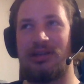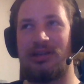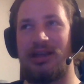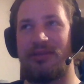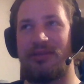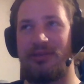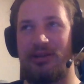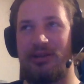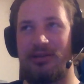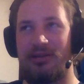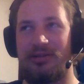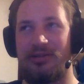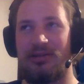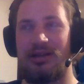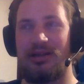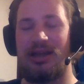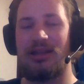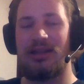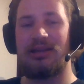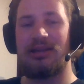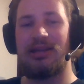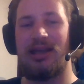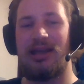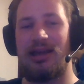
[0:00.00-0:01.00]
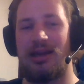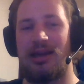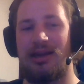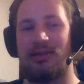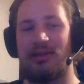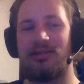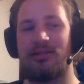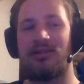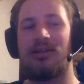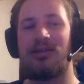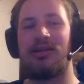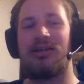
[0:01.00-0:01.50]
in Levi, and
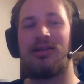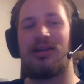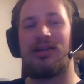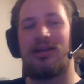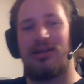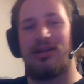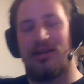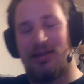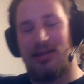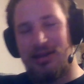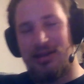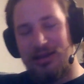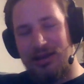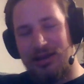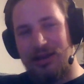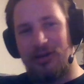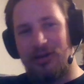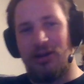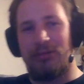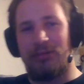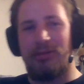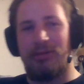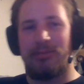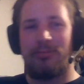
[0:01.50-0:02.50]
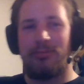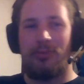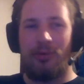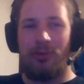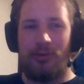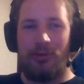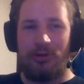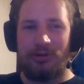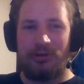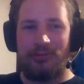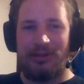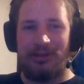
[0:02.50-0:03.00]
then I got a bit
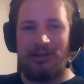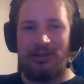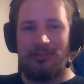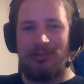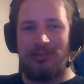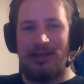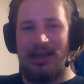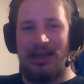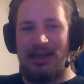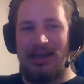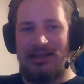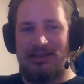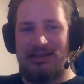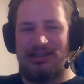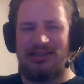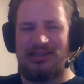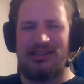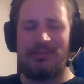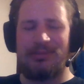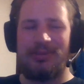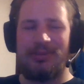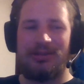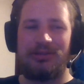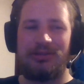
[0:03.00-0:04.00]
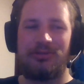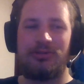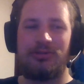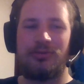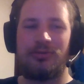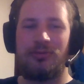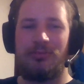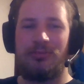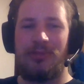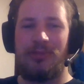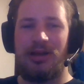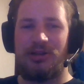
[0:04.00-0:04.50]
bored with the place. It's a bit
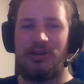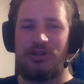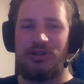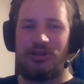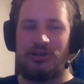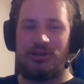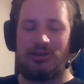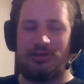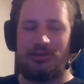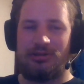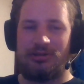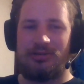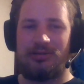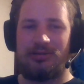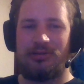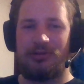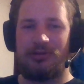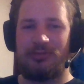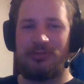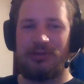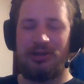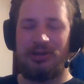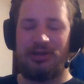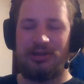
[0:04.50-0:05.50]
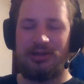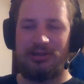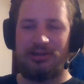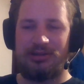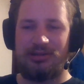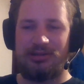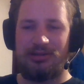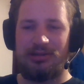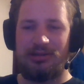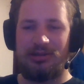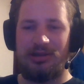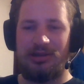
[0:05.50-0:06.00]
too much, to be
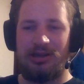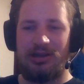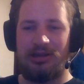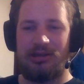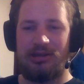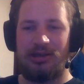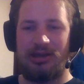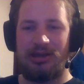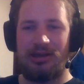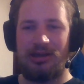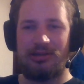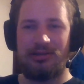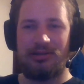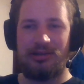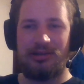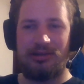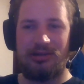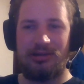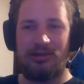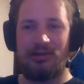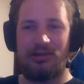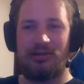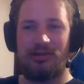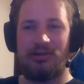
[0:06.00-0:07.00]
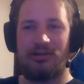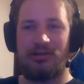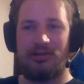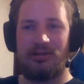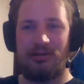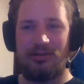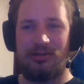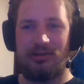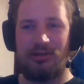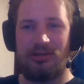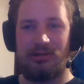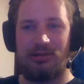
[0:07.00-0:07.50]
honest. And then
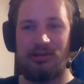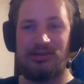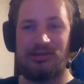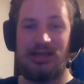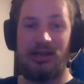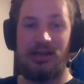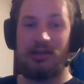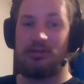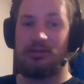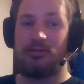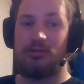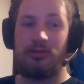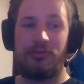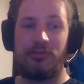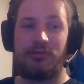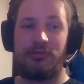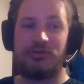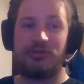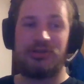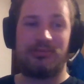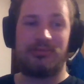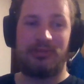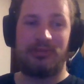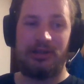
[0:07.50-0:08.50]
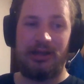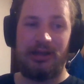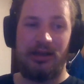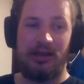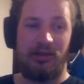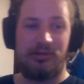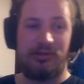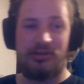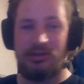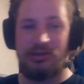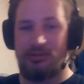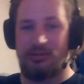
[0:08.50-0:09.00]
decided to look for something
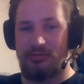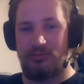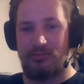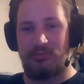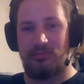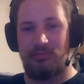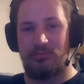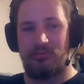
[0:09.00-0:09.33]
else.